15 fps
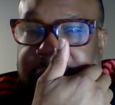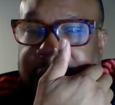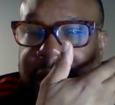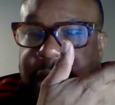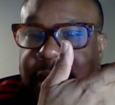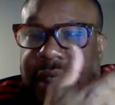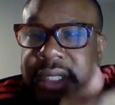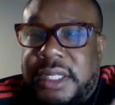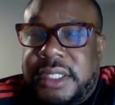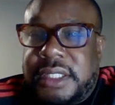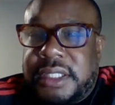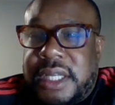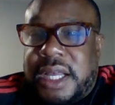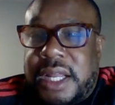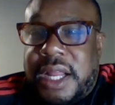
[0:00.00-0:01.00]
He said he
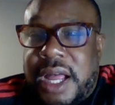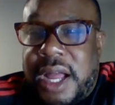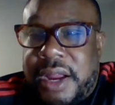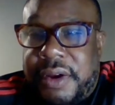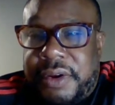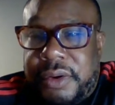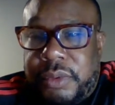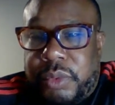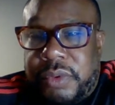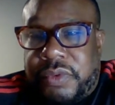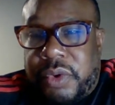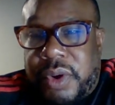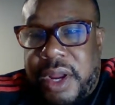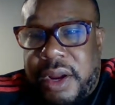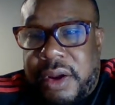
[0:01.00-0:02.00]
just got hired with
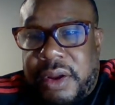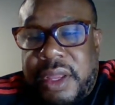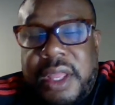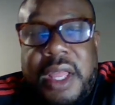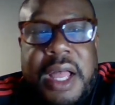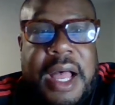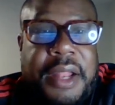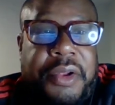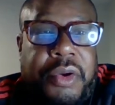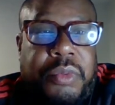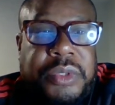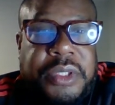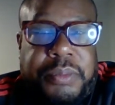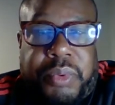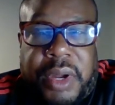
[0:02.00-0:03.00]
O'Hara. How long
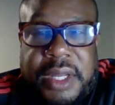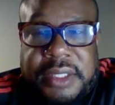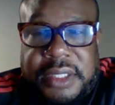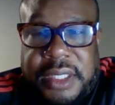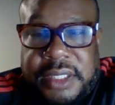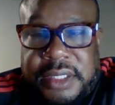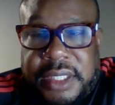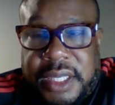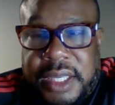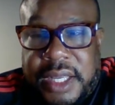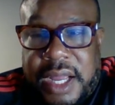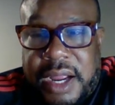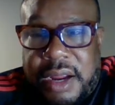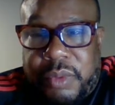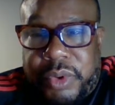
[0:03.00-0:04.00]
was the process to get
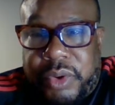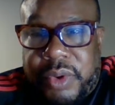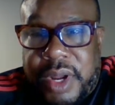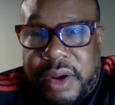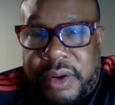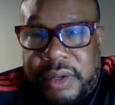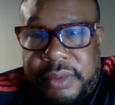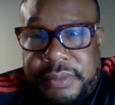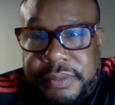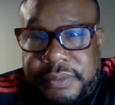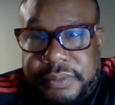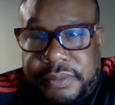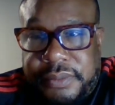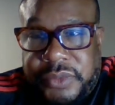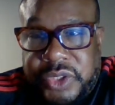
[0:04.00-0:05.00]
hired with O'Hara?
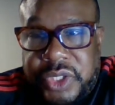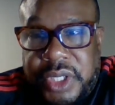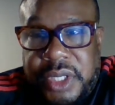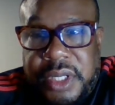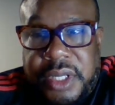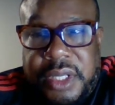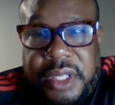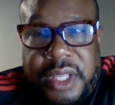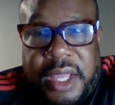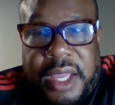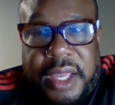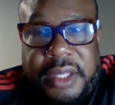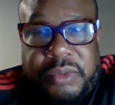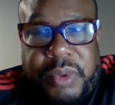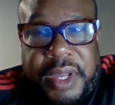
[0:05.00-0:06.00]
Yeah,
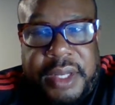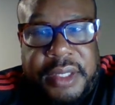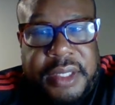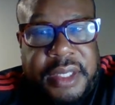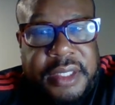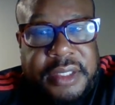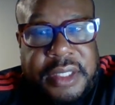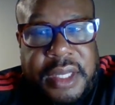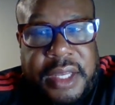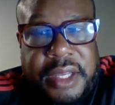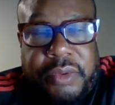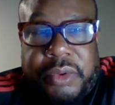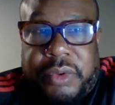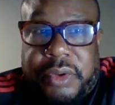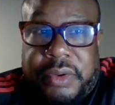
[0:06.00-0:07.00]
he's waiting to get assigned. He's
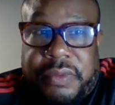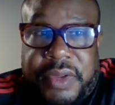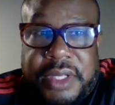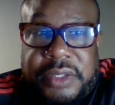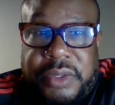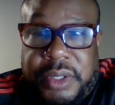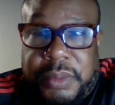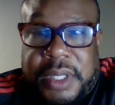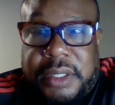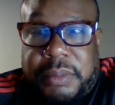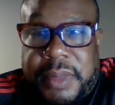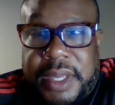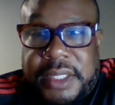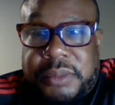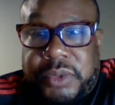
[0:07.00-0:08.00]
going to go on a vessel. He's about to
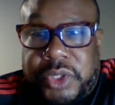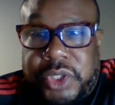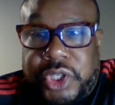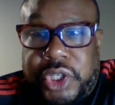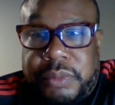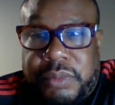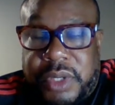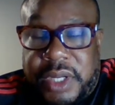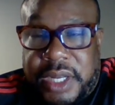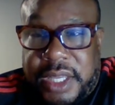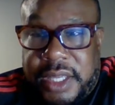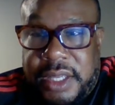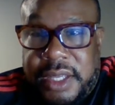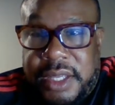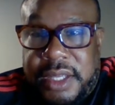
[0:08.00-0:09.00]
make some good
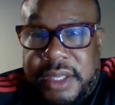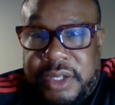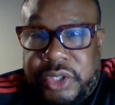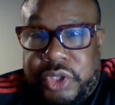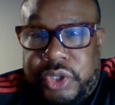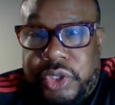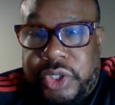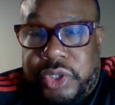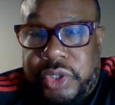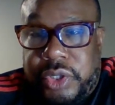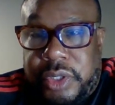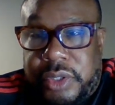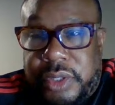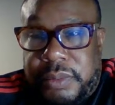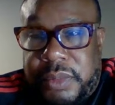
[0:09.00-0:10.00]
money.
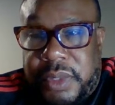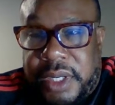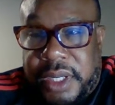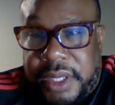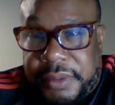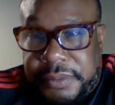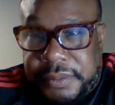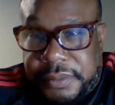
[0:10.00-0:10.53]
Good money.